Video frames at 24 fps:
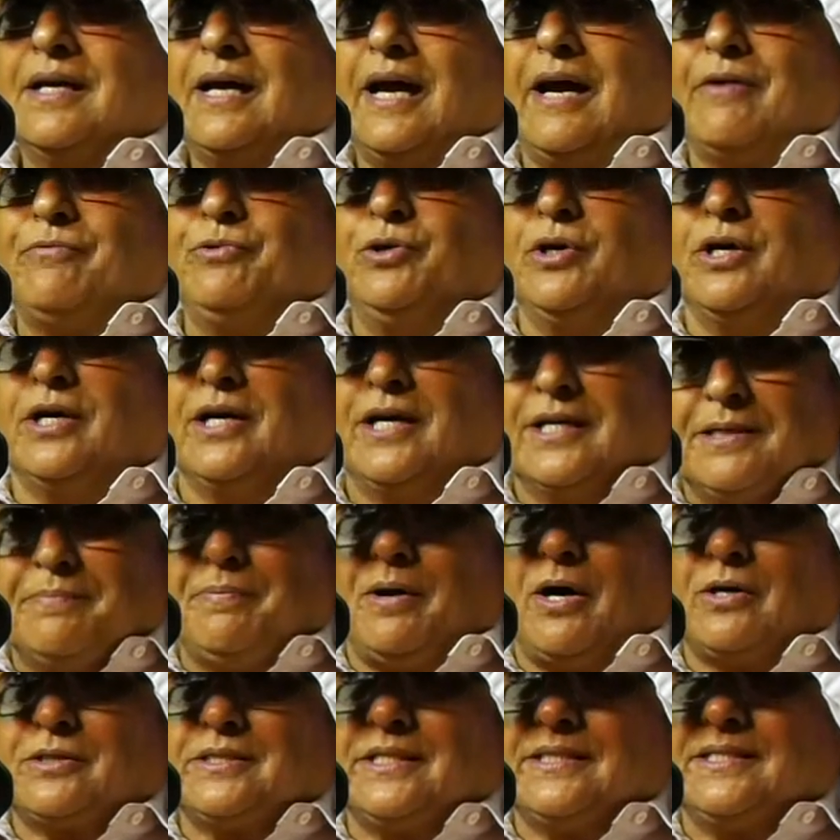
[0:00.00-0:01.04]
Have you heard
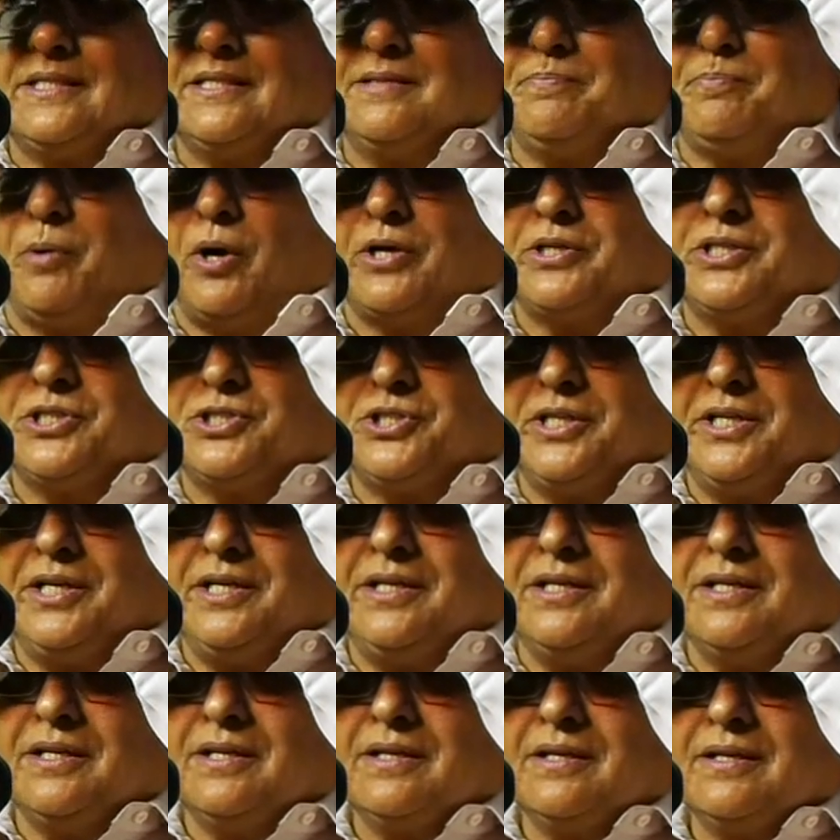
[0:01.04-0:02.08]
about it in
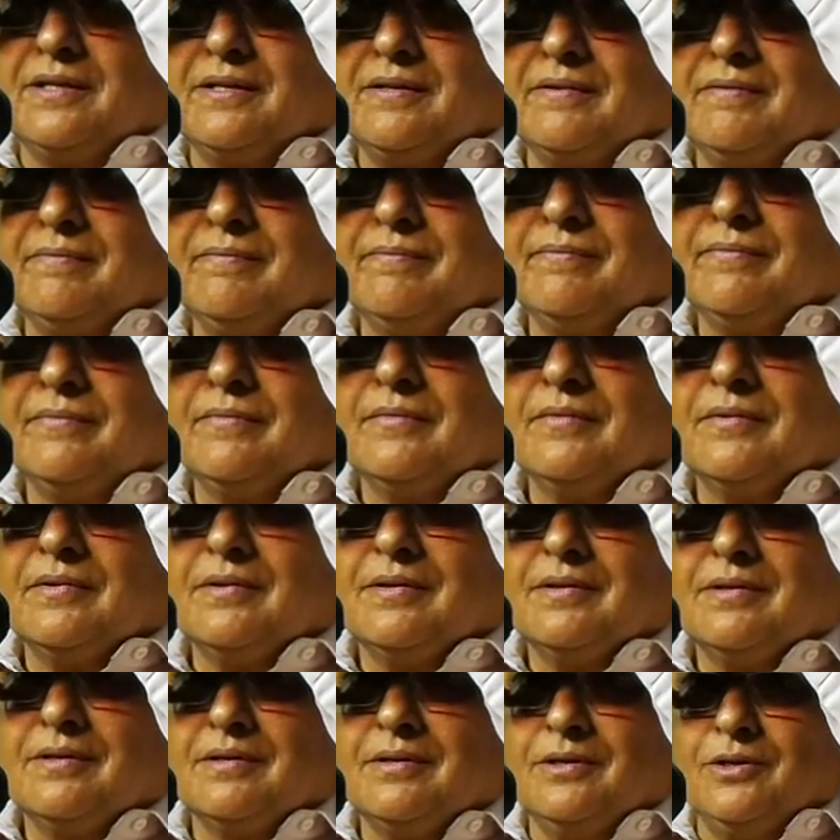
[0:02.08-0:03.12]
Puducherry?
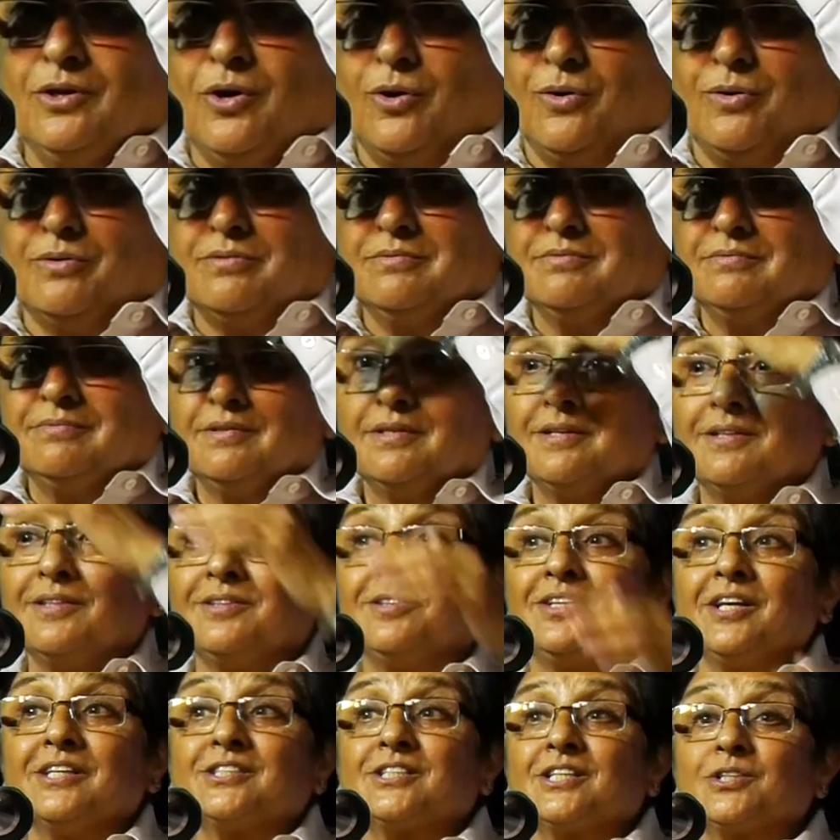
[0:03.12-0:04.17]
No.
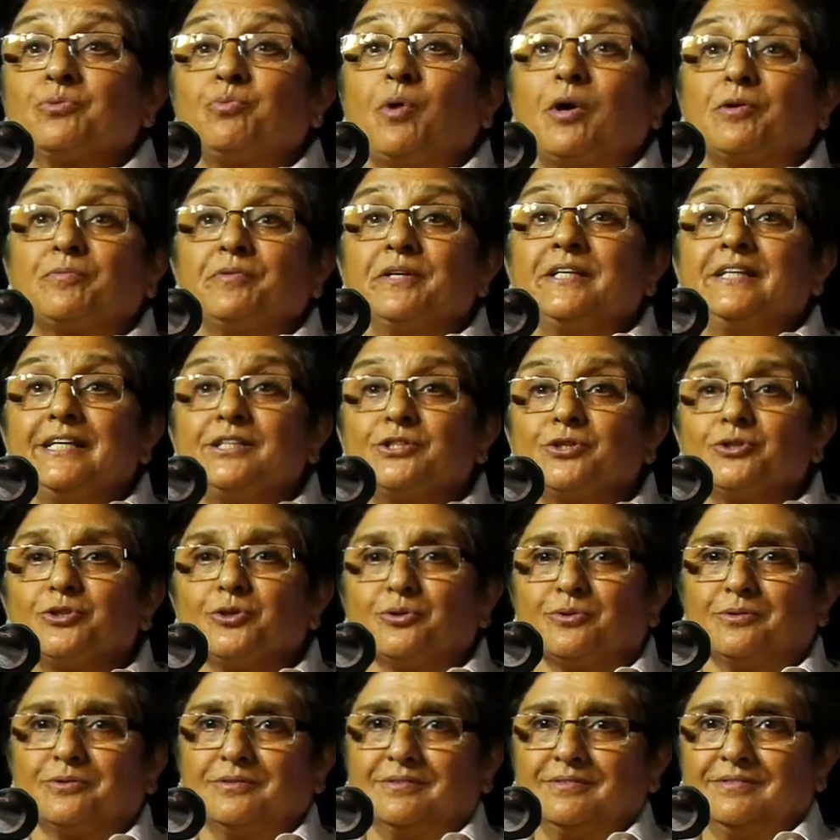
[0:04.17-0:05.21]
This is what we need to
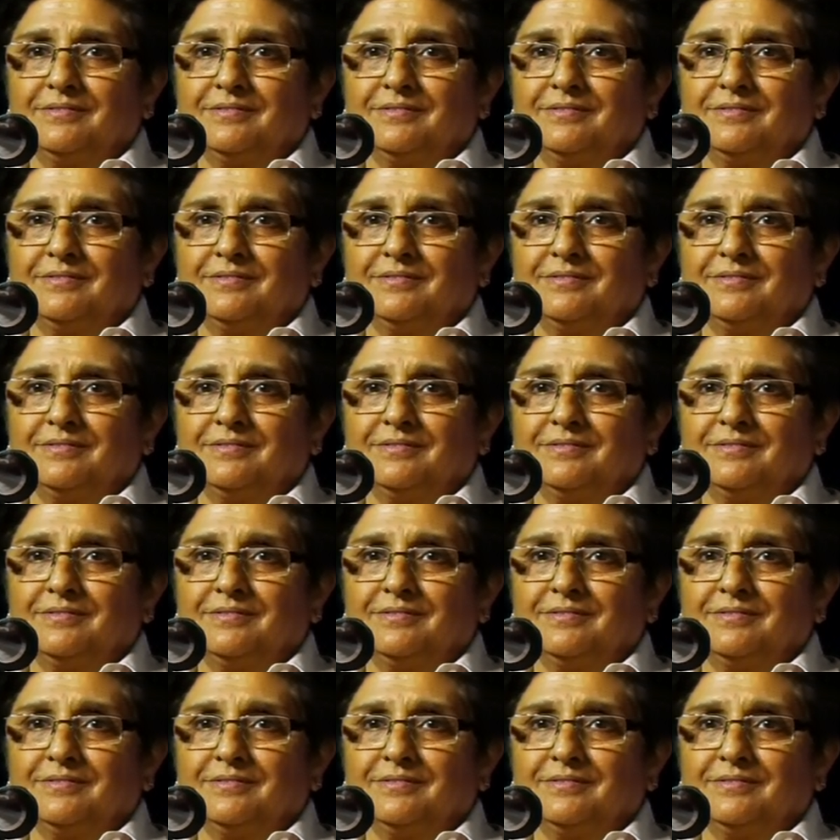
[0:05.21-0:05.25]
do.